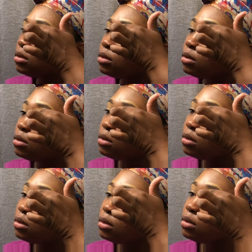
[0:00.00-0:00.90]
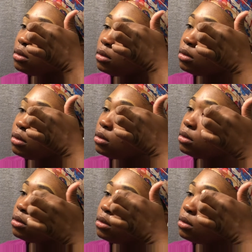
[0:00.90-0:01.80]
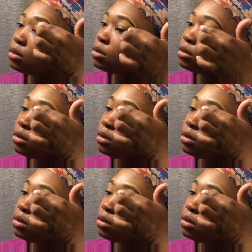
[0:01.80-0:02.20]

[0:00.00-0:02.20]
I use my finger to blend out the